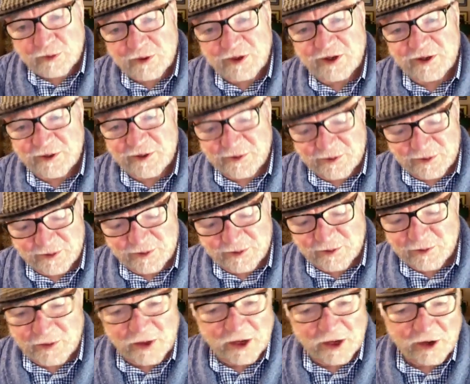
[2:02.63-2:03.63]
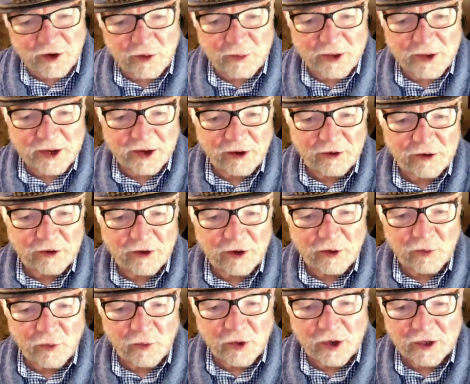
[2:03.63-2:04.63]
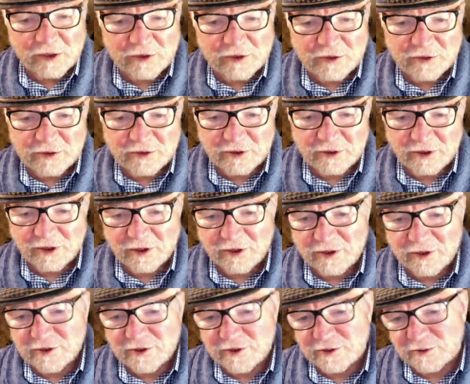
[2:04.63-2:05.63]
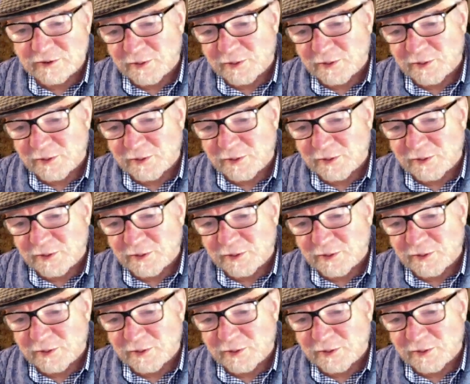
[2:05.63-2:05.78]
one is what I call my outlaw watch. Uh, this is